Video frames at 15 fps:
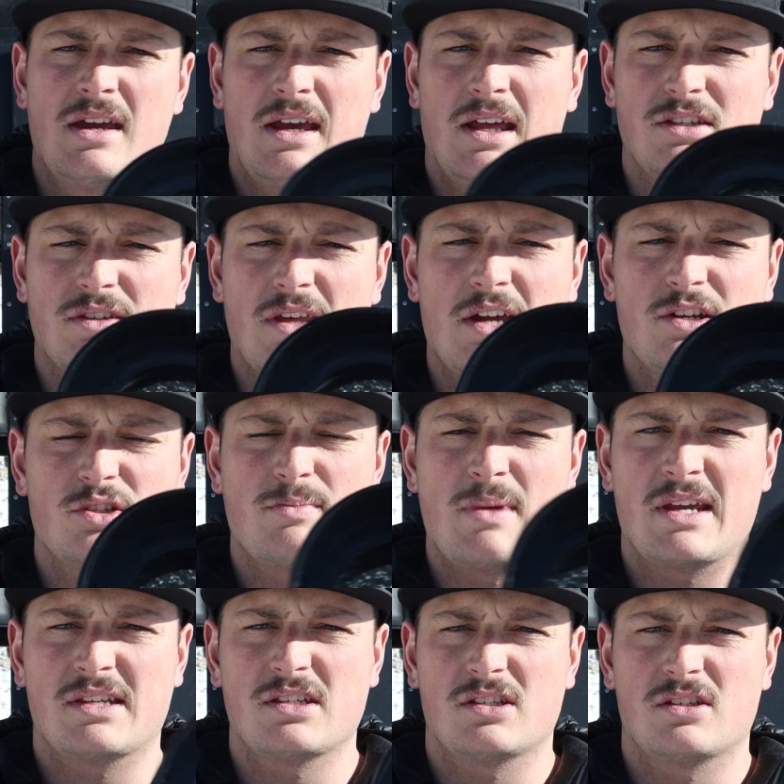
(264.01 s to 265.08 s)
And so that just
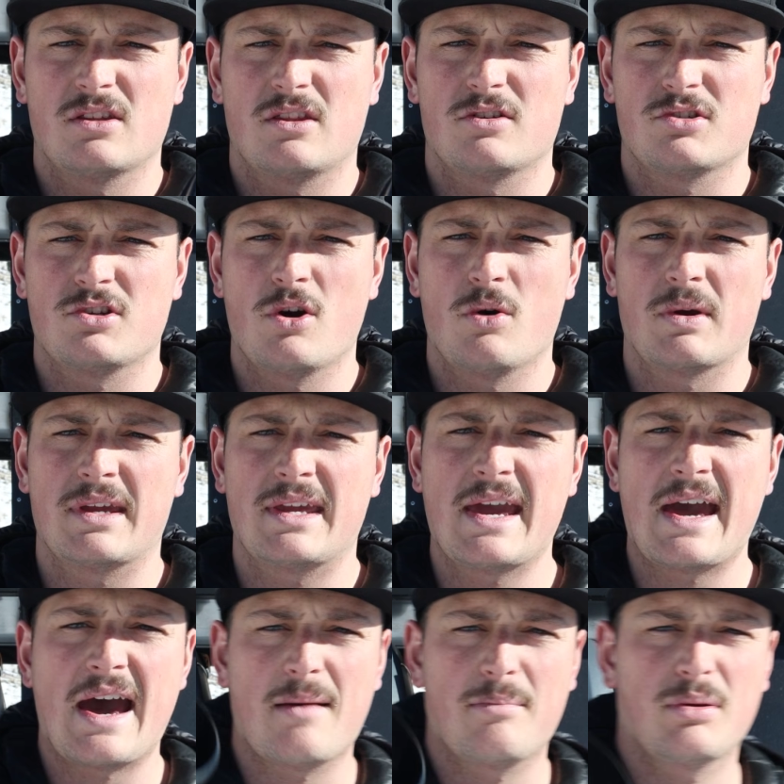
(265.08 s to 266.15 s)
makes it so there's no
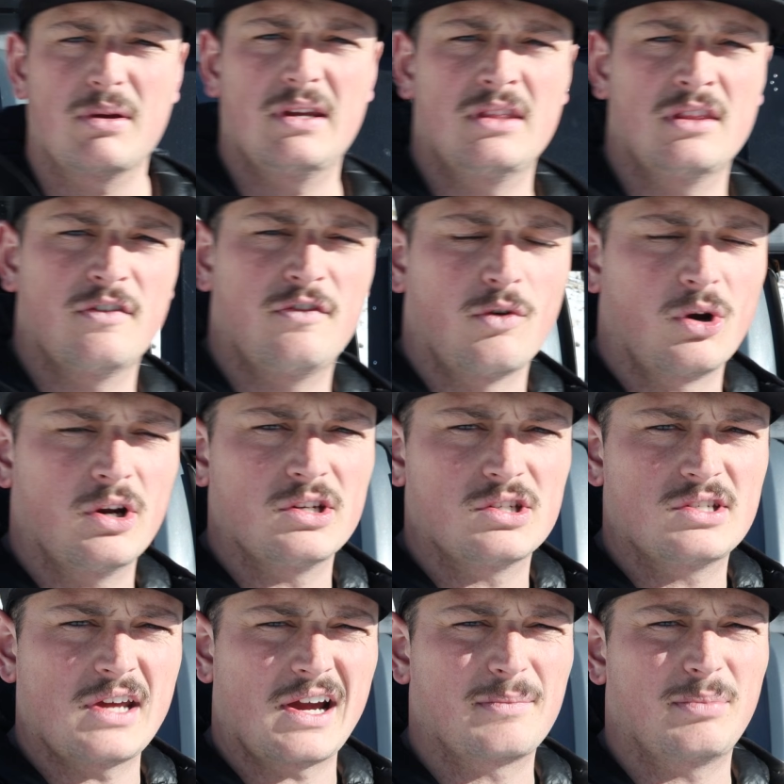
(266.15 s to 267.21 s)
gap in the
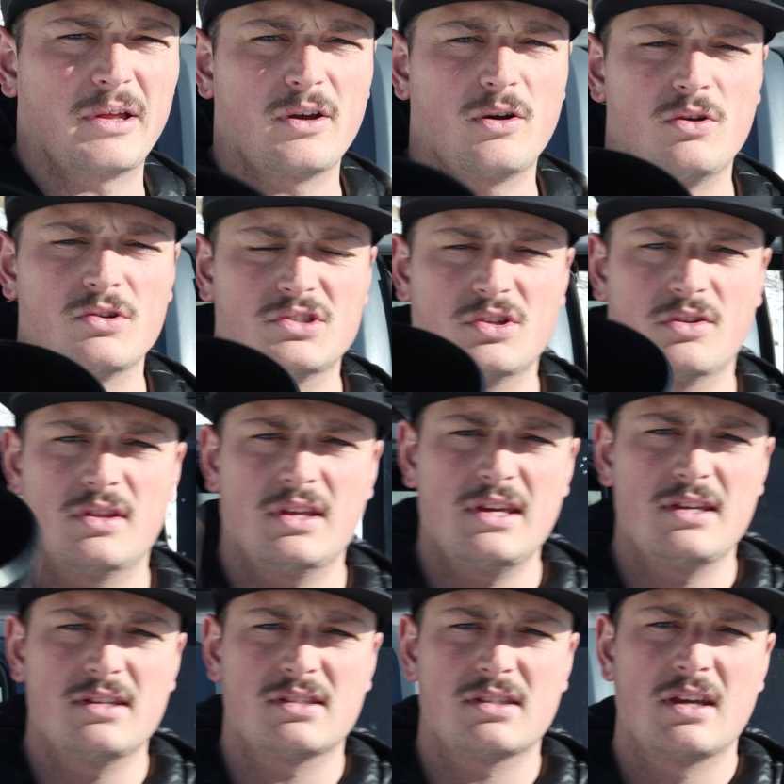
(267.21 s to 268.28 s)
4-inch deck plate holes. So
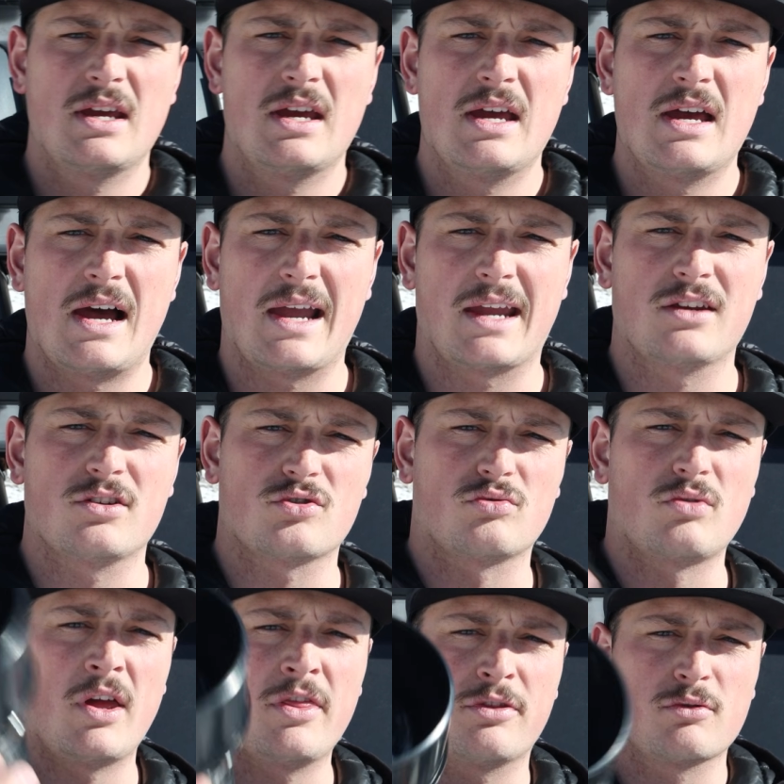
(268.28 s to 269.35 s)
these, I can just
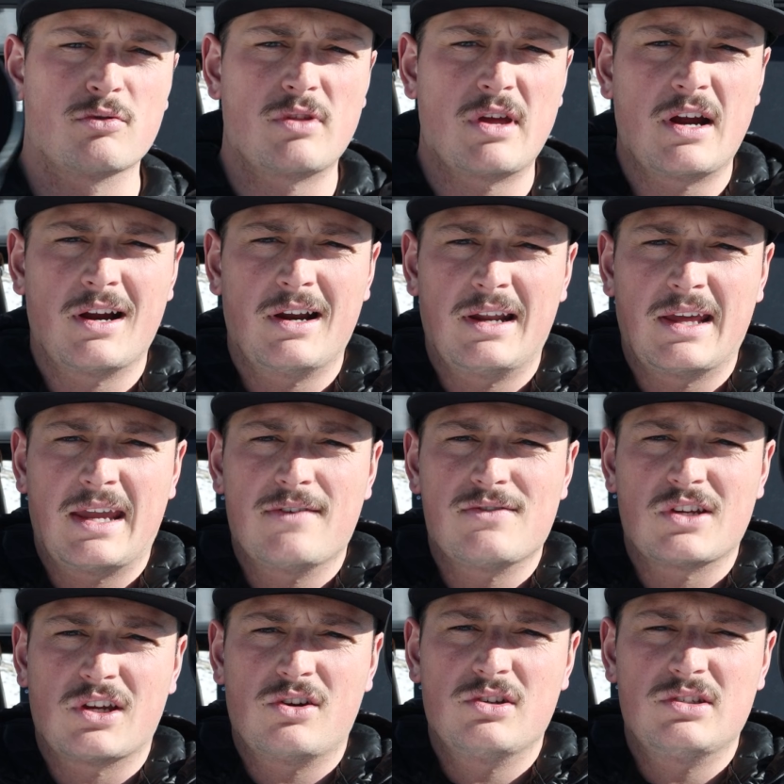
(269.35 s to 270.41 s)
run through there and it
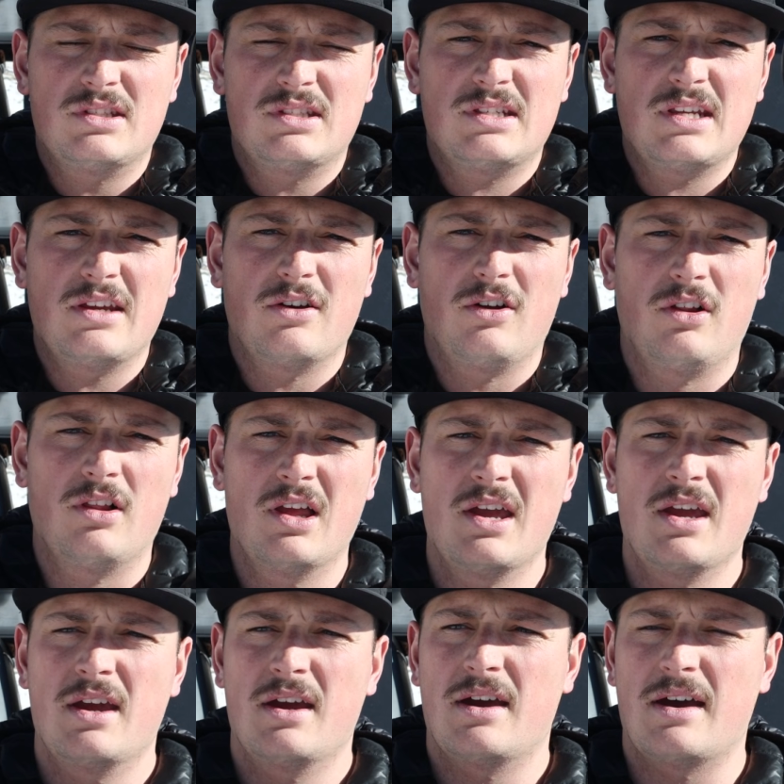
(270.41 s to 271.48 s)
gives a good seal,
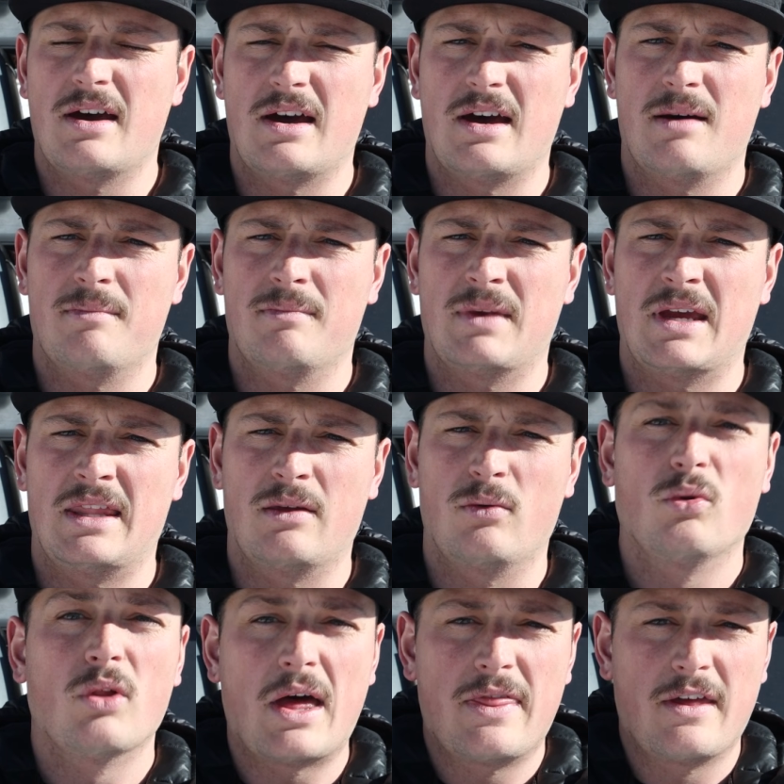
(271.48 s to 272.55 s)
and
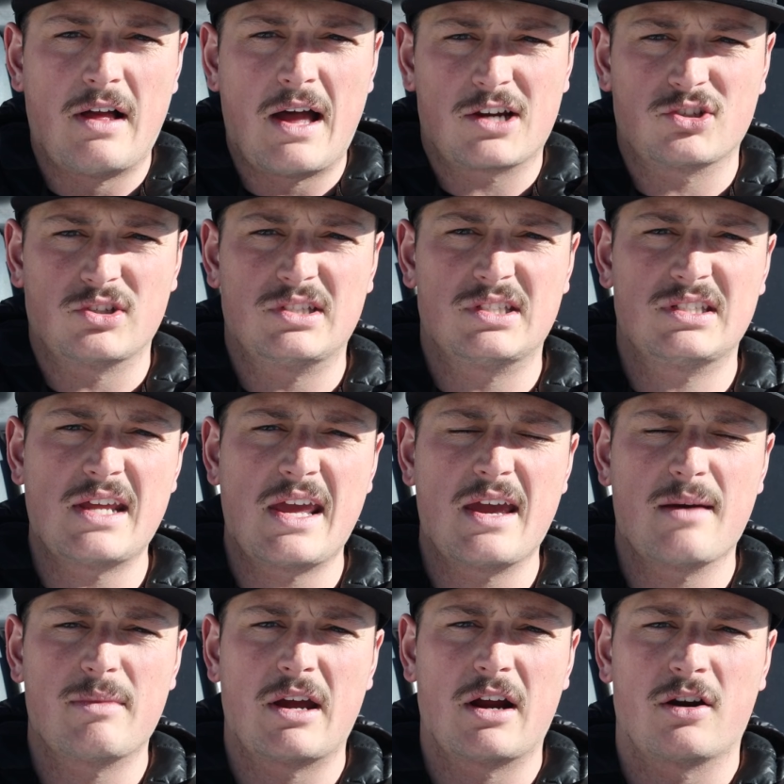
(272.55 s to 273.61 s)
they'll actually stay
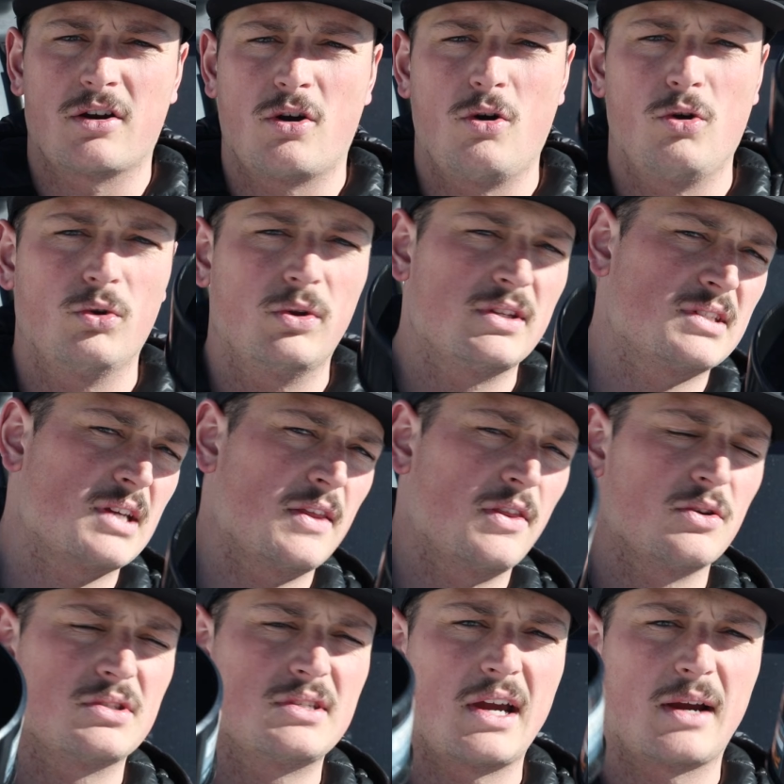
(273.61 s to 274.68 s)
up there and hold inside
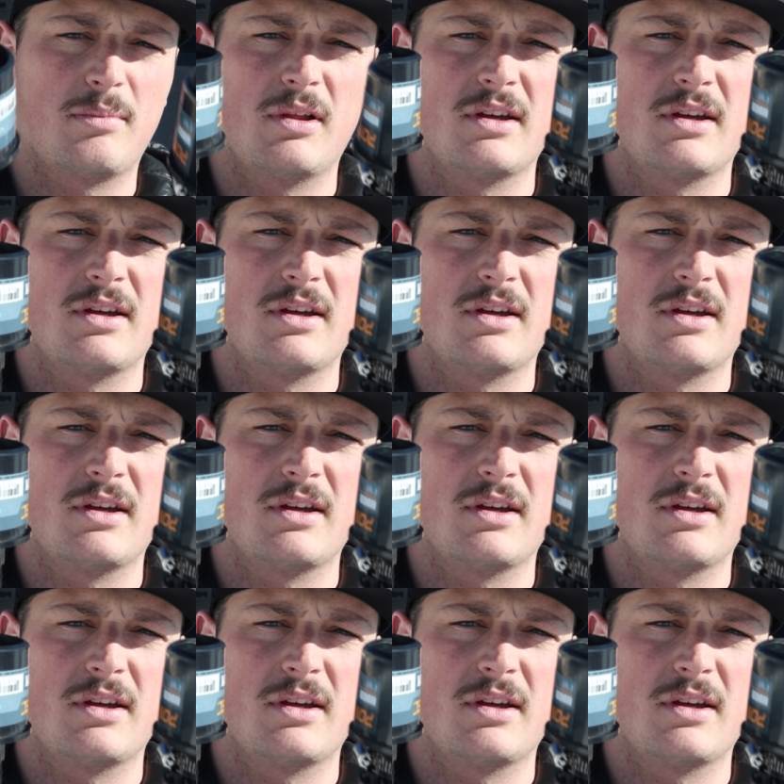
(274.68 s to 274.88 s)
those deck